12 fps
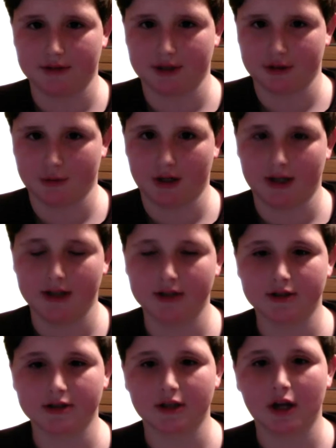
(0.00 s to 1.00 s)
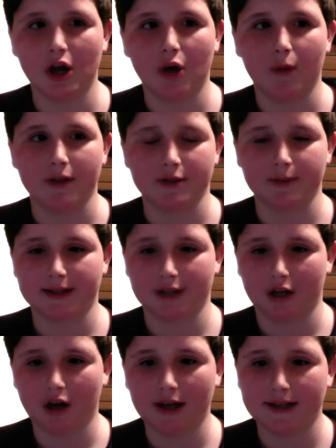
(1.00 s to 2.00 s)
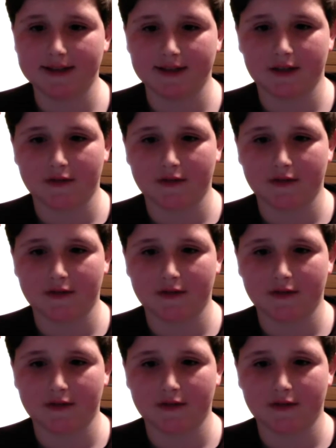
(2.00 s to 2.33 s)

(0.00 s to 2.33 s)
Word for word: his words, which makes it a lot easier